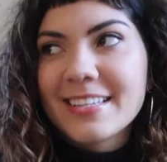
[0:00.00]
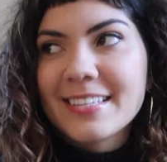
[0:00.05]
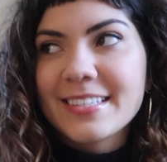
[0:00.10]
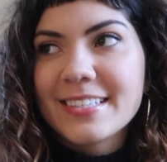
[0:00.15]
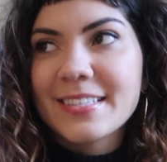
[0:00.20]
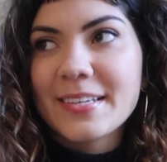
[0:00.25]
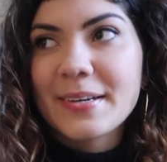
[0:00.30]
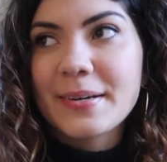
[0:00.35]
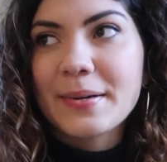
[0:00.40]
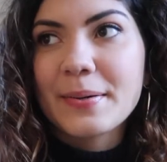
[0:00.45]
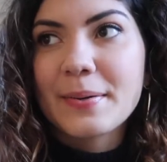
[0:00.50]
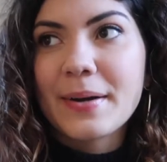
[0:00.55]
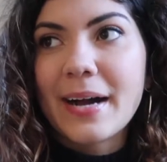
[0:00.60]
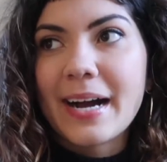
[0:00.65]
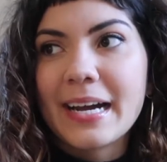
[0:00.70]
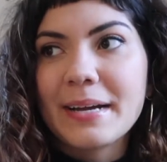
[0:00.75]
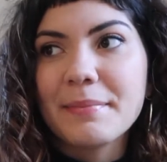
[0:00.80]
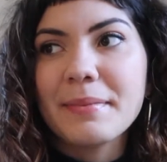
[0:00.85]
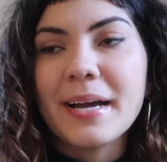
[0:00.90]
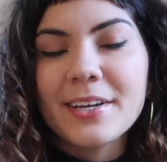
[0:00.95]
So
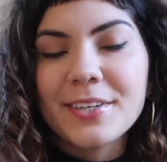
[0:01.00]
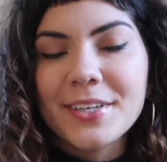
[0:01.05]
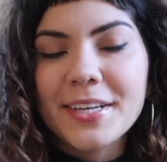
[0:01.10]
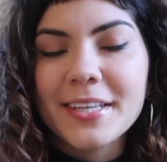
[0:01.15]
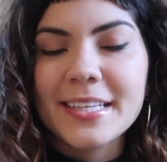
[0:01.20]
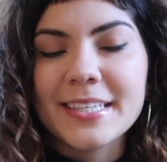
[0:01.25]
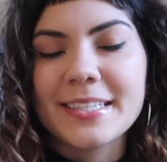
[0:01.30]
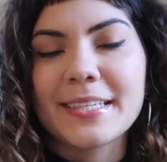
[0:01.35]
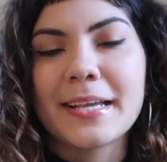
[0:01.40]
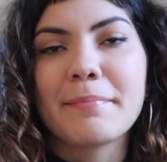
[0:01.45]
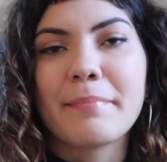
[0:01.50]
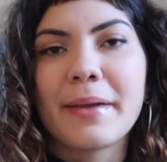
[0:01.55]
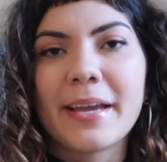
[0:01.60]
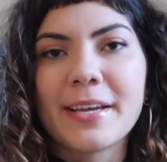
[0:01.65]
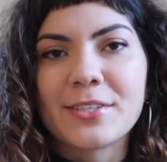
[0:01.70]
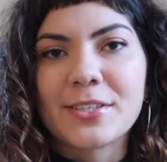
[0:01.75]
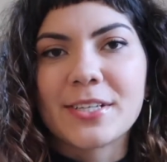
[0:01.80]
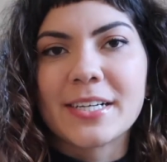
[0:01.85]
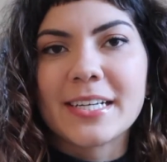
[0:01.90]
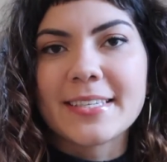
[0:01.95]
I'm actually in the same
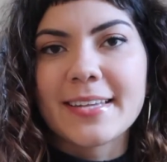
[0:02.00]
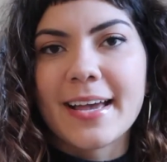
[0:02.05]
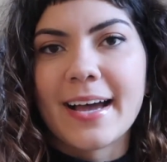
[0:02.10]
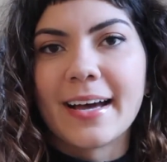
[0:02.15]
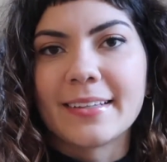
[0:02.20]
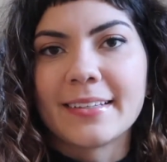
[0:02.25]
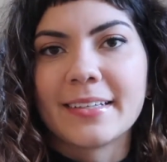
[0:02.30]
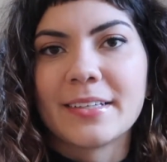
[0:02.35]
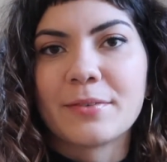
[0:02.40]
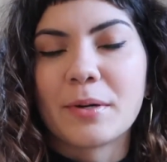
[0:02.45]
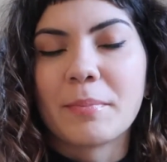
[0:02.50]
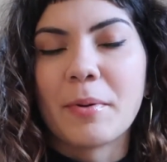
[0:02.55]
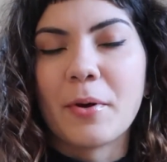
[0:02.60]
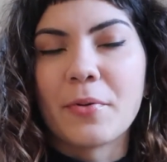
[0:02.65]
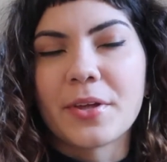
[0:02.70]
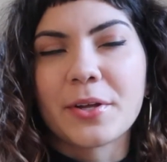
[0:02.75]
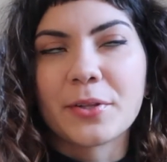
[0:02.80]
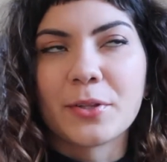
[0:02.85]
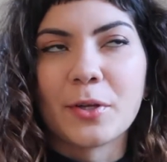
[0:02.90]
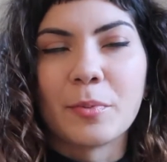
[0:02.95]
major as Ellen. We're
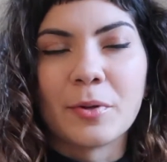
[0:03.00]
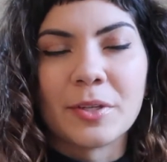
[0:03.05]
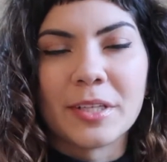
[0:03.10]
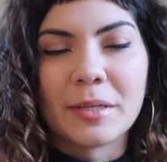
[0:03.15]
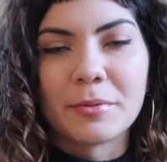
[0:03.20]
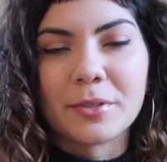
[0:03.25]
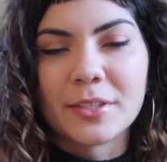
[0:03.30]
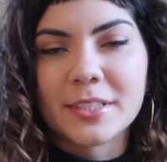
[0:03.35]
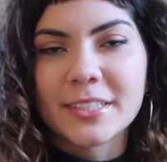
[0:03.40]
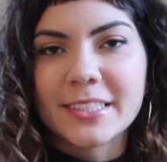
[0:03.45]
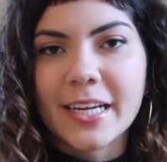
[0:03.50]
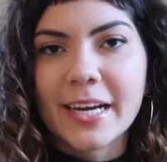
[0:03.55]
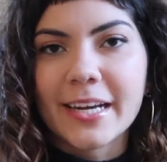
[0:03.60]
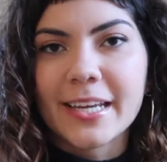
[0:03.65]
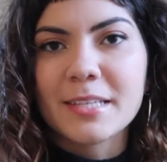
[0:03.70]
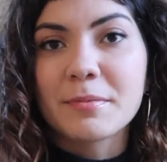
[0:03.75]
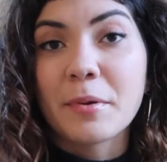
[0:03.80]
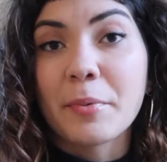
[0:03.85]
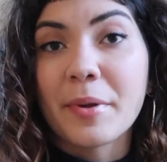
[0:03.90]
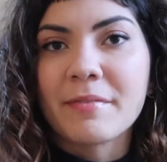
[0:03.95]
both in global liberal
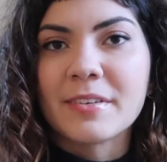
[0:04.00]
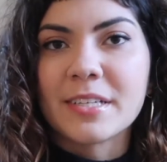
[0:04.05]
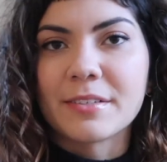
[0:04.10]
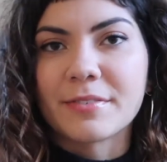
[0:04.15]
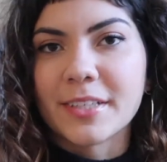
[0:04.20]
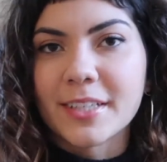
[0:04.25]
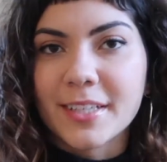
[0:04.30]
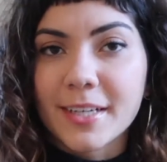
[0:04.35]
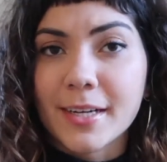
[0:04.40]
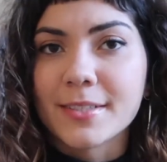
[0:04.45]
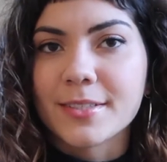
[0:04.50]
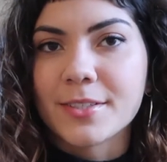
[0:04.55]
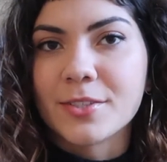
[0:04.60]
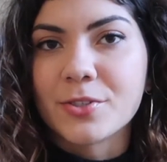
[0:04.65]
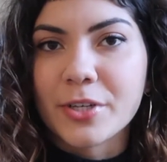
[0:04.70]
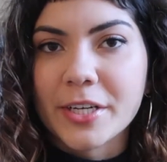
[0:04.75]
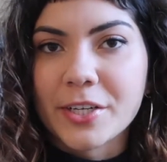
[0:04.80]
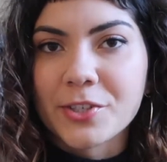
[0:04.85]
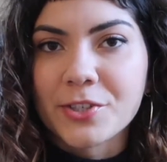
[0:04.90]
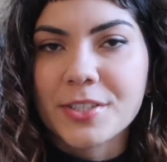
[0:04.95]
studies, but we have different
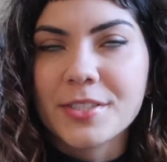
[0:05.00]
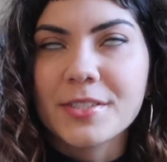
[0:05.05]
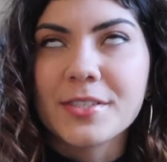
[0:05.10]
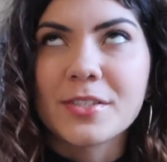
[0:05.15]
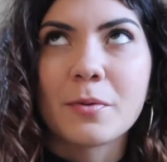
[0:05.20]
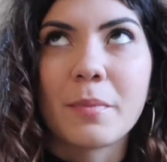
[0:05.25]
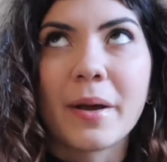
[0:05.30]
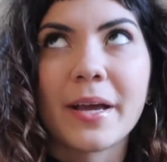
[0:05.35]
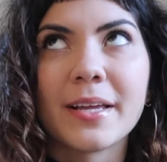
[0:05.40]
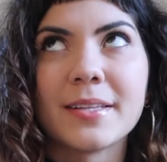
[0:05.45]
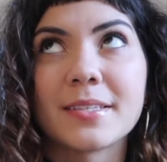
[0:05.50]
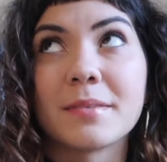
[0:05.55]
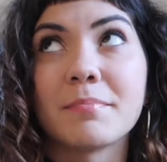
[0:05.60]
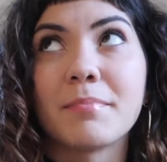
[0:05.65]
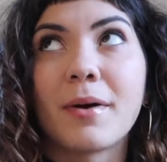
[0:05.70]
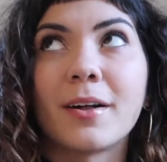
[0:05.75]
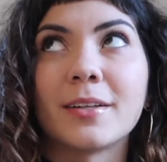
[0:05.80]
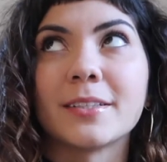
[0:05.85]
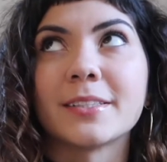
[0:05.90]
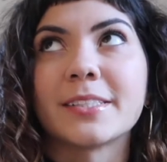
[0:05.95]
concentrations. So mine's in
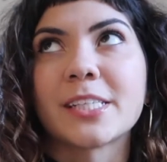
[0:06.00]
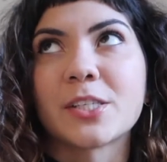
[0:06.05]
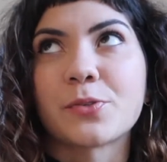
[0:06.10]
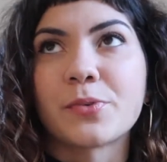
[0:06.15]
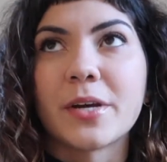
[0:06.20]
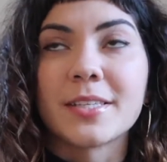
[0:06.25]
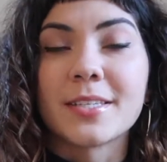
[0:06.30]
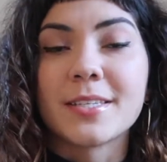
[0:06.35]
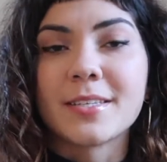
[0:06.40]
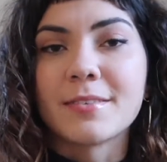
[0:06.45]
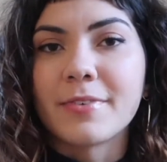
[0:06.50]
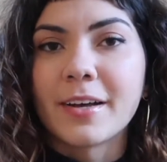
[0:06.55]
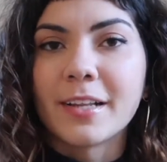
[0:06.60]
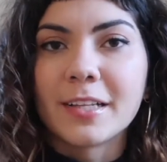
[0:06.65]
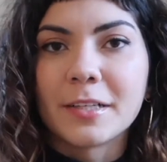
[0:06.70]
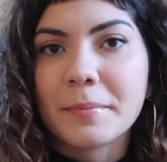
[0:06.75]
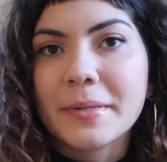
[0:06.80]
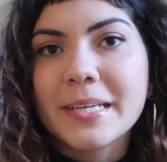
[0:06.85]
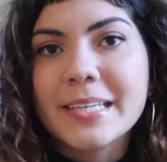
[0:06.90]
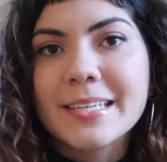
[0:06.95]
politics, rights, and
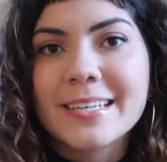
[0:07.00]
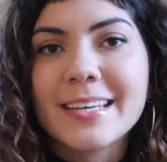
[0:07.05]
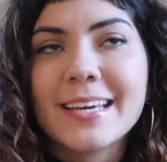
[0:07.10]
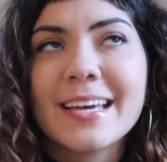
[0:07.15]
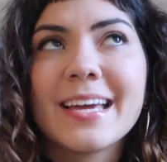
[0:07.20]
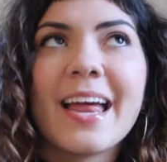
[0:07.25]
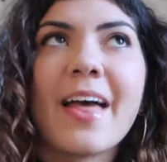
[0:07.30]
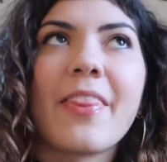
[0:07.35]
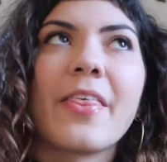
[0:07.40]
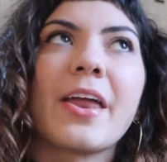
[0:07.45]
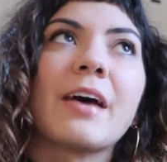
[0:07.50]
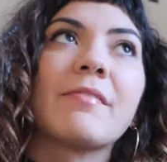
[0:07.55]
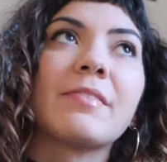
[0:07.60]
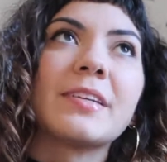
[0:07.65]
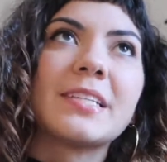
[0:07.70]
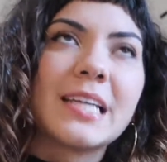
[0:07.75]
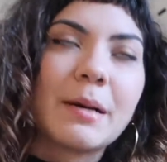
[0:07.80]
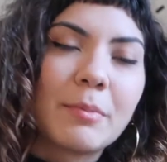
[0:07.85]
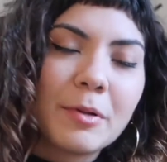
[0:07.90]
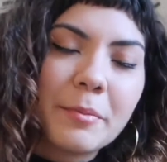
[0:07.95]
development, and then I have
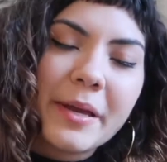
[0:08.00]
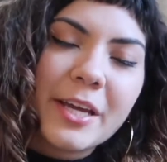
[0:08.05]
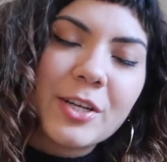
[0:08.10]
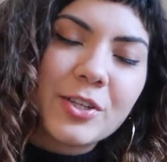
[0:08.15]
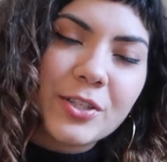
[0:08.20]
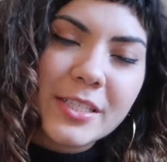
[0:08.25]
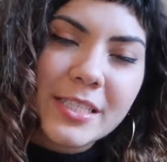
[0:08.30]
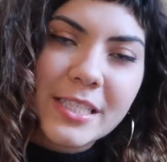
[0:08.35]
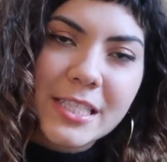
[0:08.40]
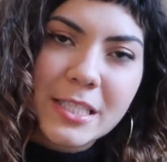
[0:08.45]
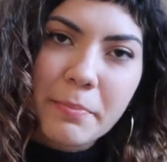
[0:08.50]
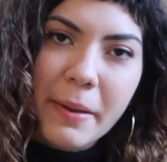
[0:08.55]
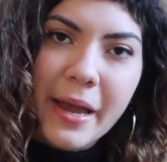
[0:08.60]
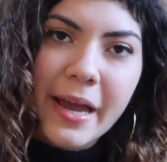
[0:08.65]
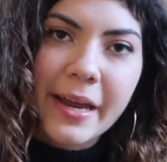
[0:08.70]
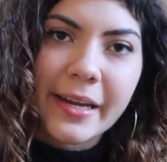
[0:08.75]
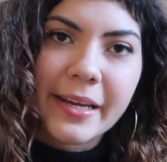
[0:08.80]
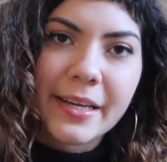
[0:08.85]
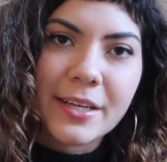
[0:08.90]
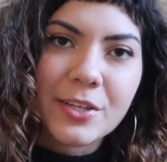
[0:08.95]
a double major in
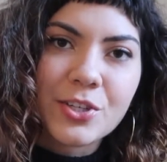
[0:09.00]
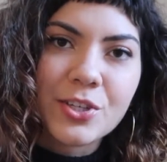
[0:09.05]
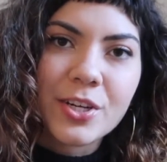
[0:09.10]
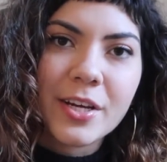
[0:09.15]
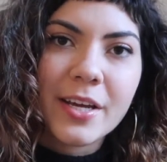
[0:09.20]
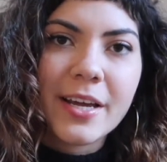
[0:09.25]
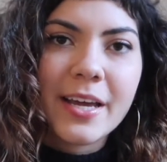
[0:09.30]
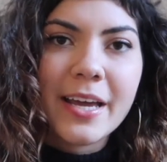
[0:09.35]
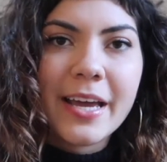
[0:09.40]
Spanish.